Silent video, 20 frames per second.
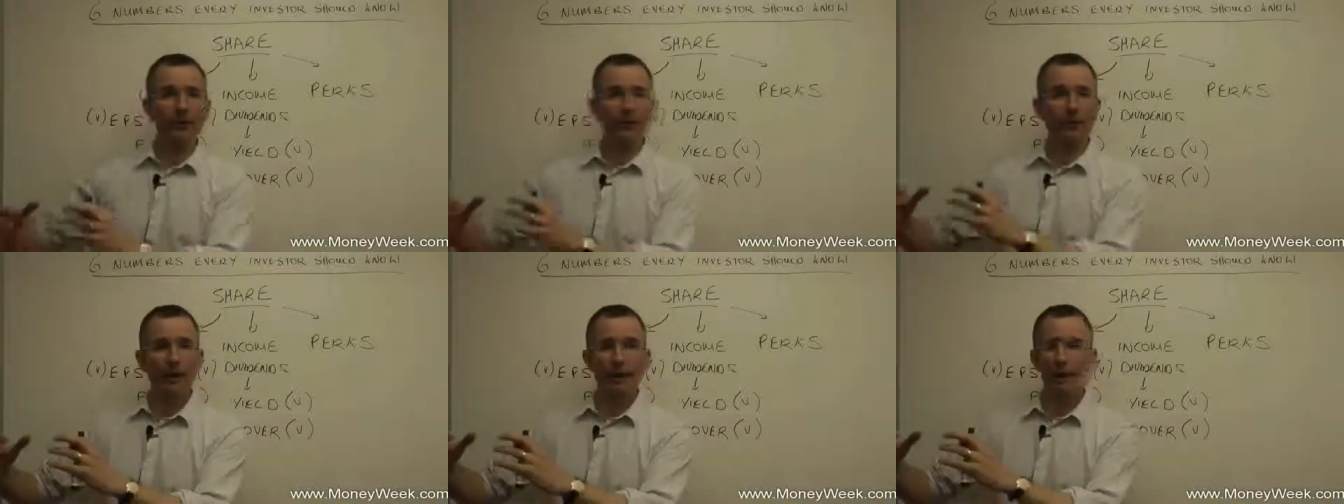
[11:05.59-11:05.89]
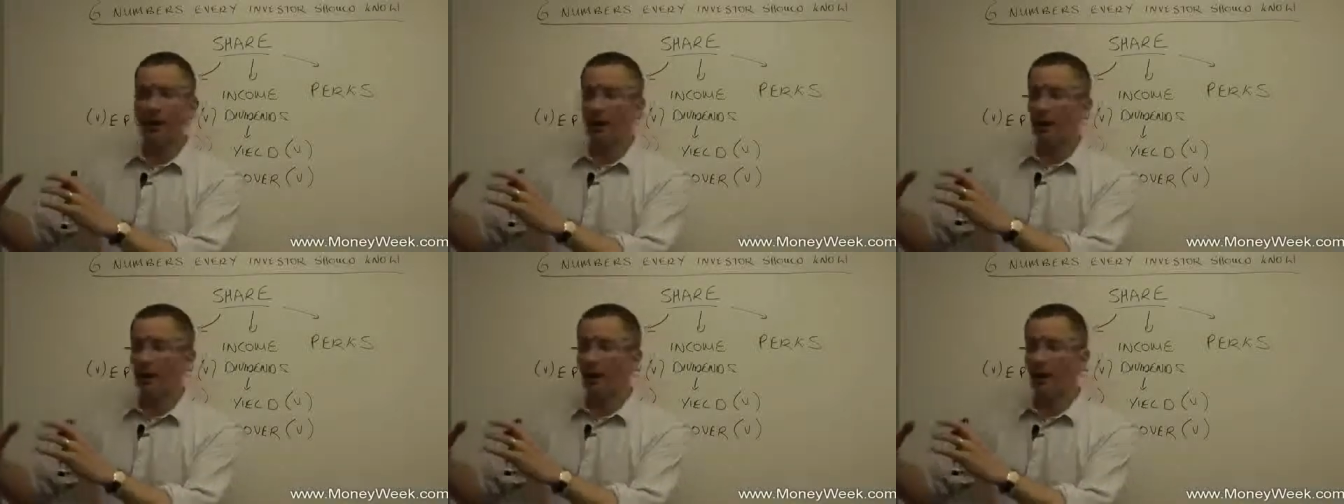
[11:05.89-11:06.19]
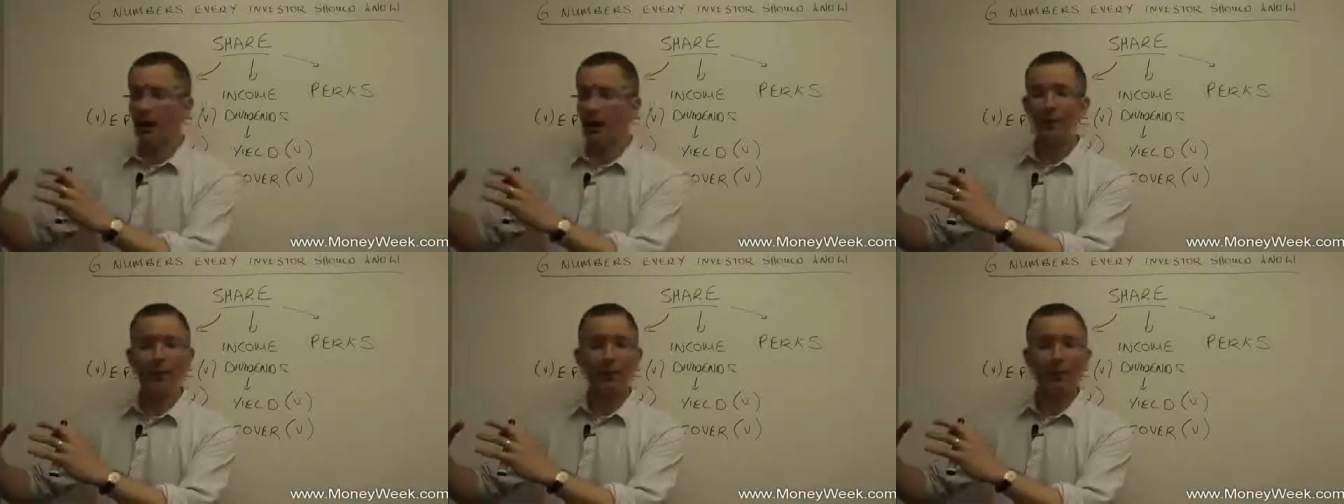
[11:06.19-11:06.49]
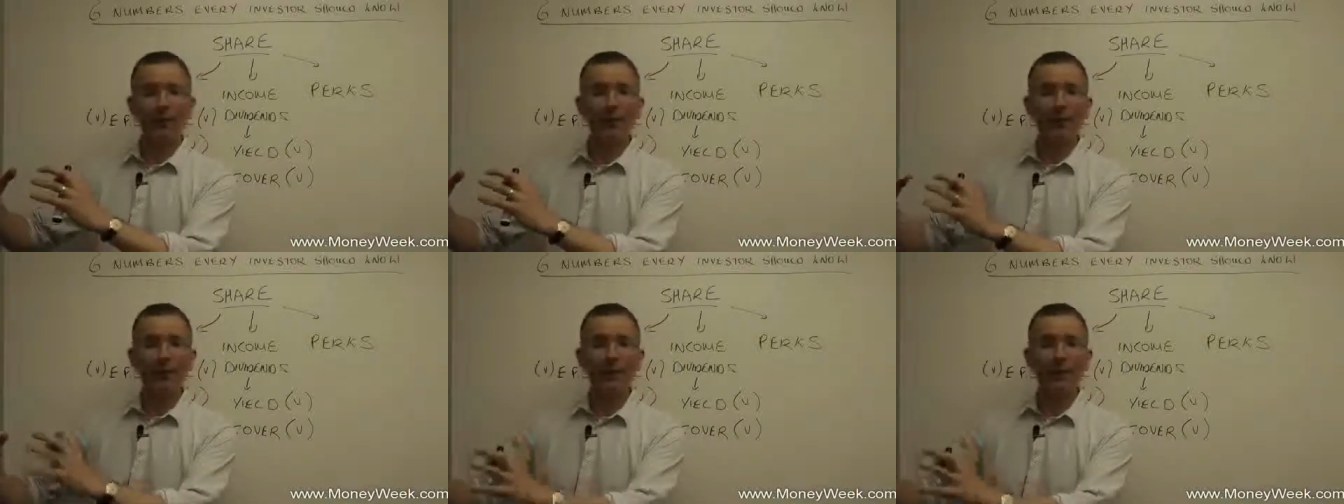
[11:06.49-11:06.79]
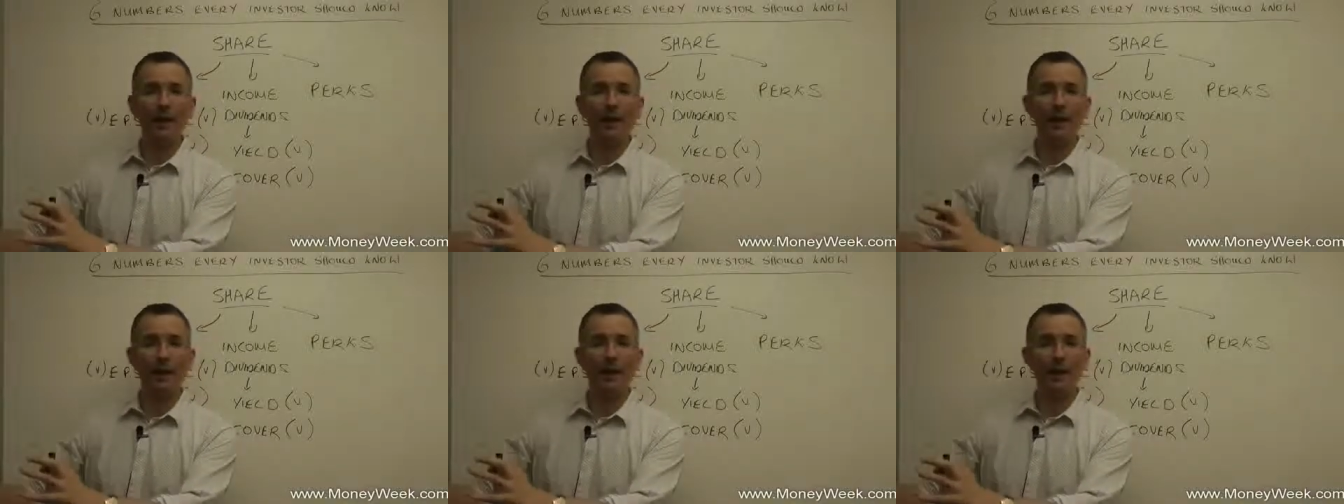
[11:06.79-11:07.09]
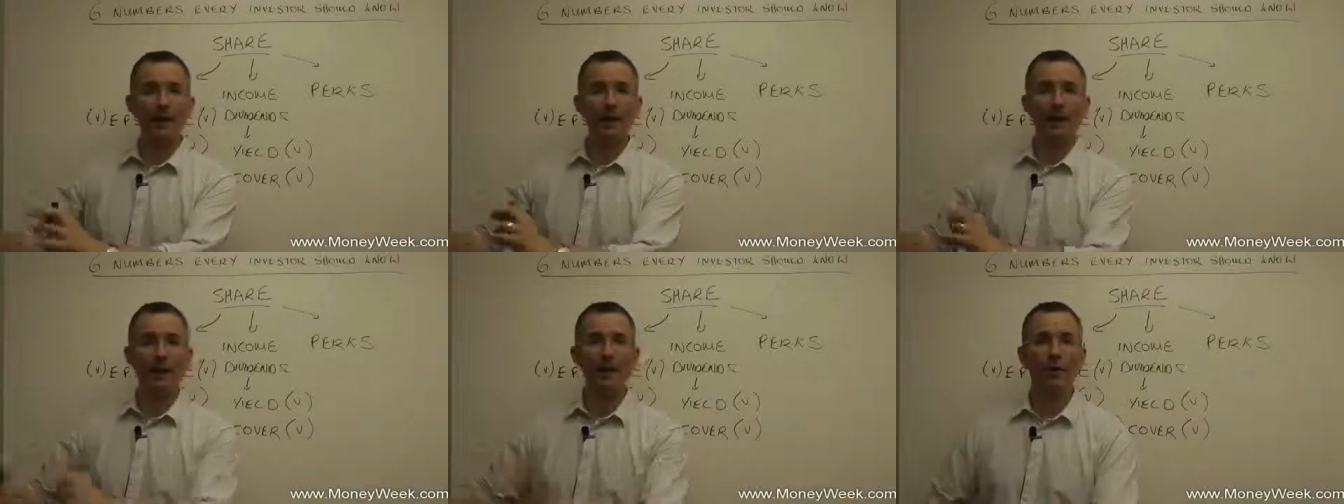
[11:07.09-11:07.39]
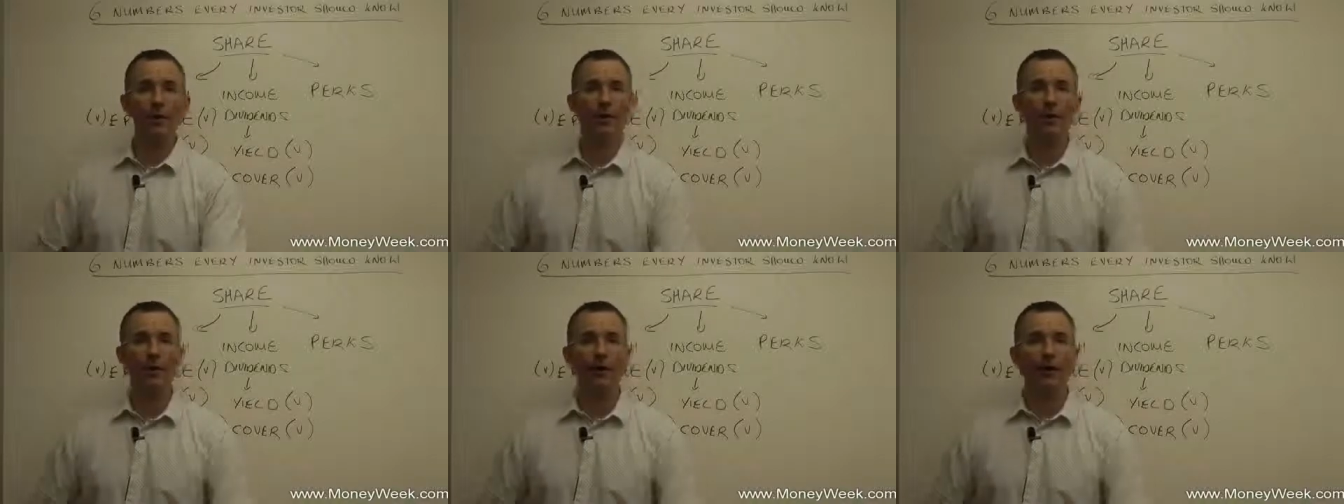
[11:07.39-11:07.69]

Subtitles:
the current PE ratio